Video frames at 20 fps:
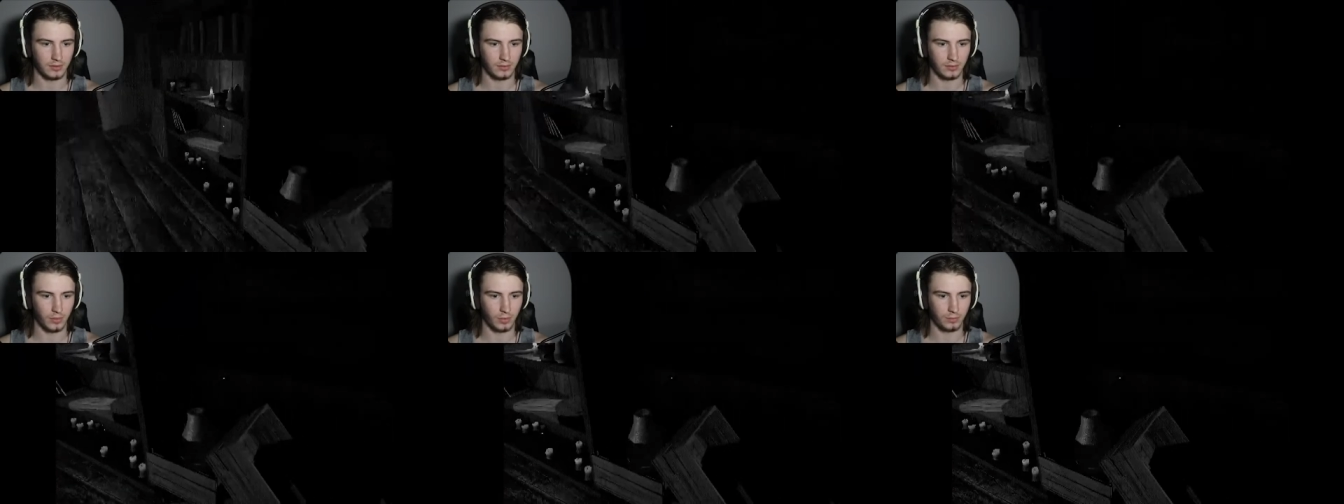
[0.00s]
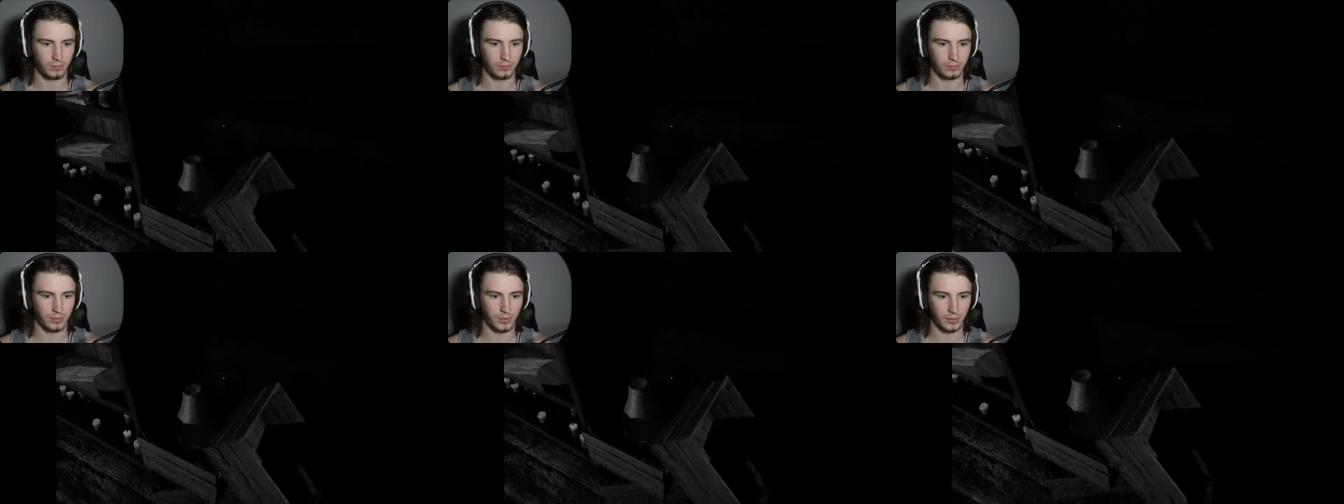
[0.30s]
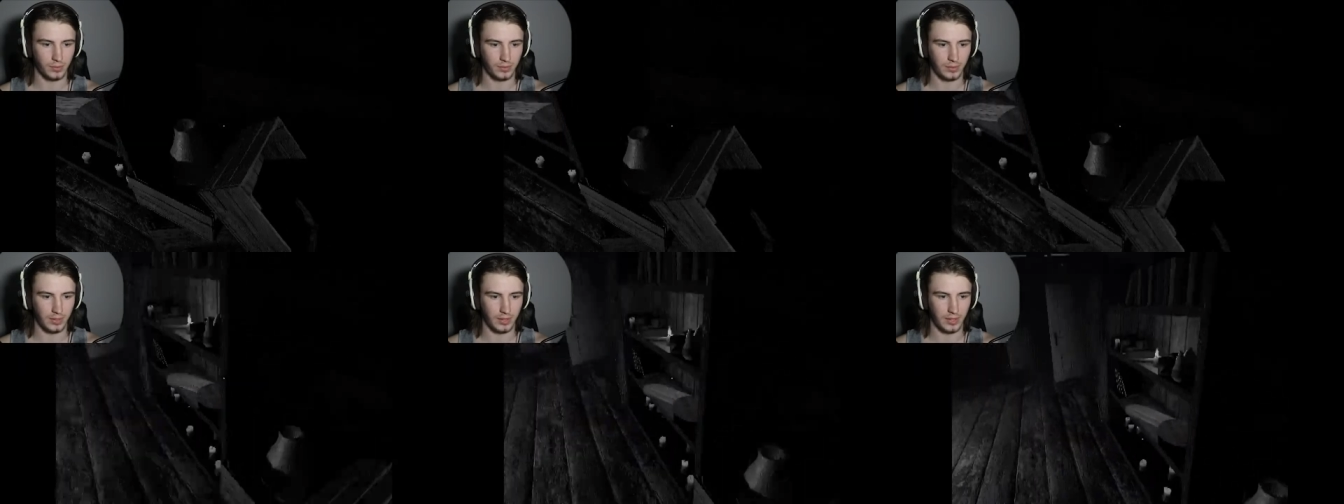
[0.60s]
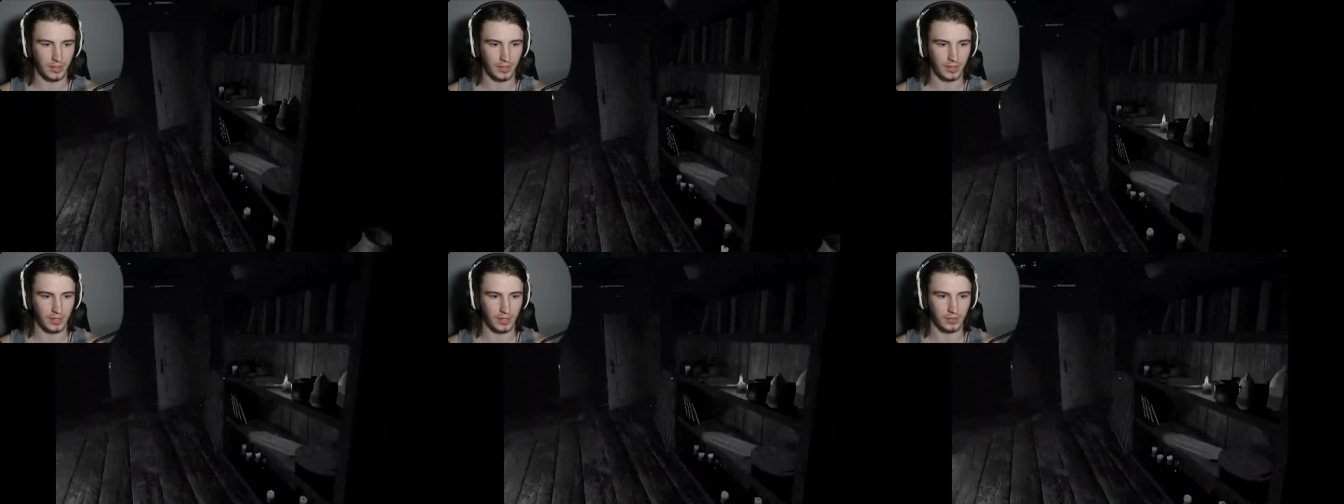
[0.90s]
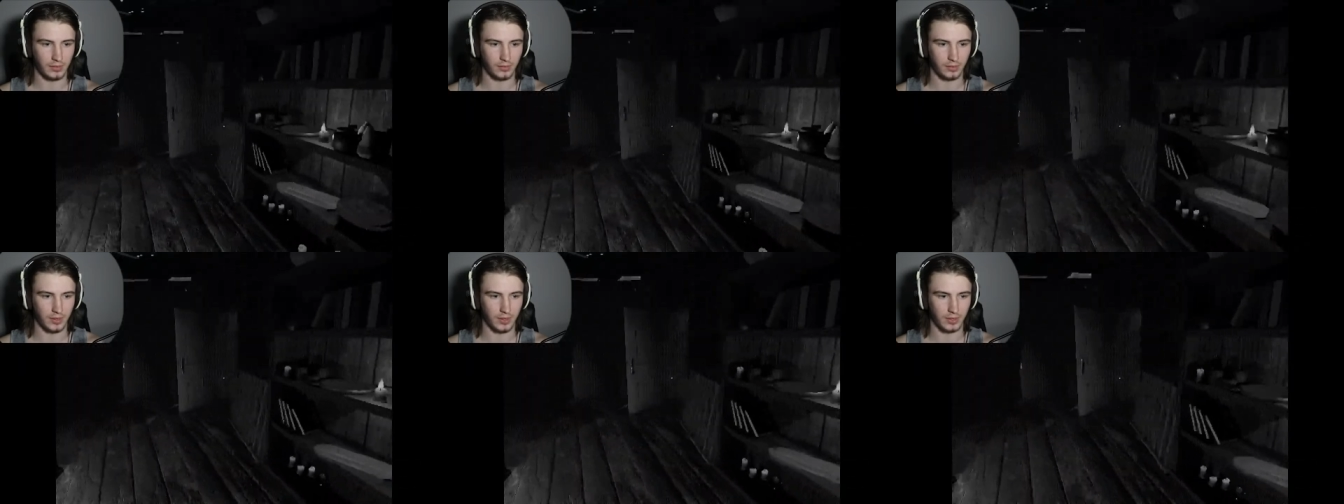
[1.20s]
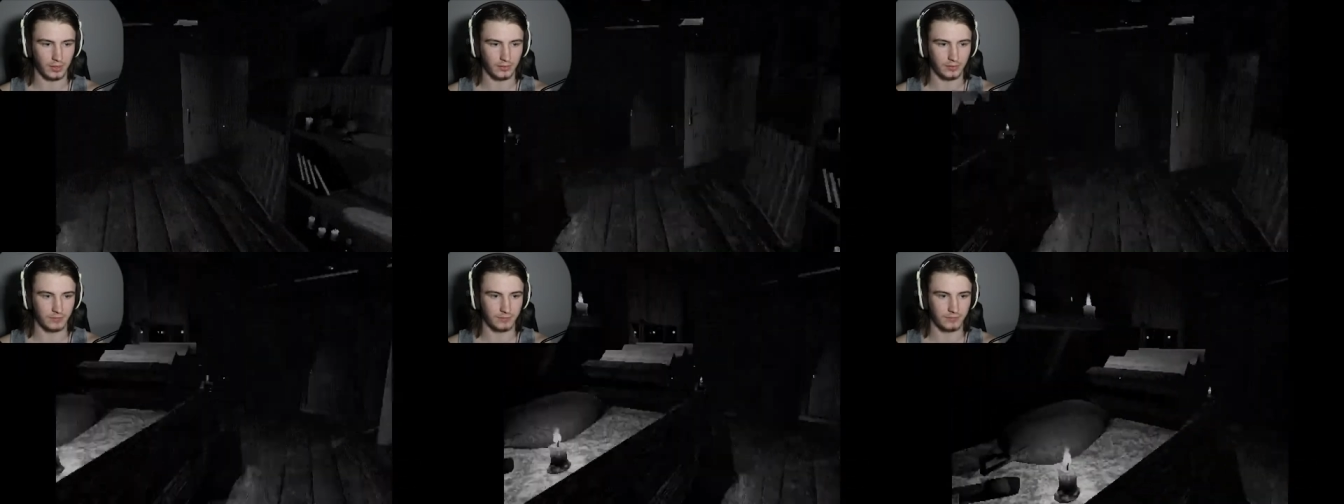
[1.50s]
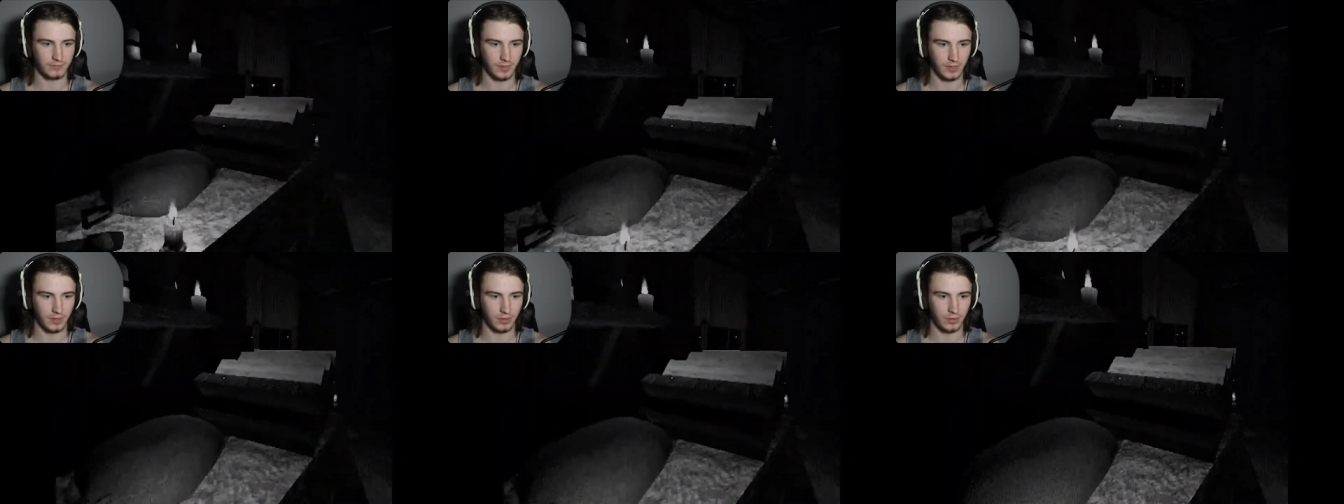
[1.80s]
Nope. Okay, I don't got
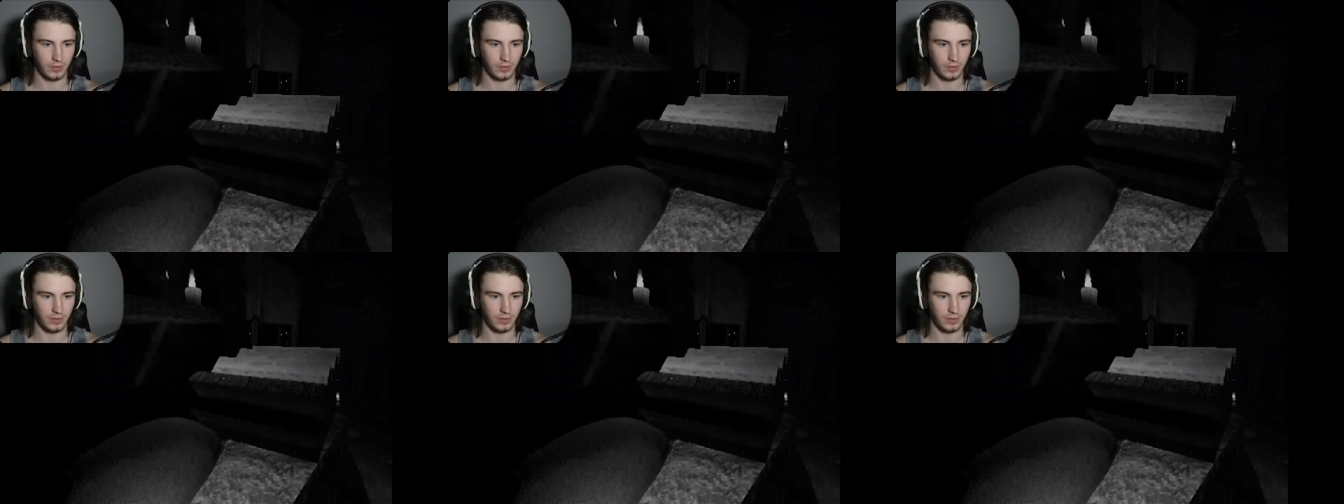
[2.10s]
fuck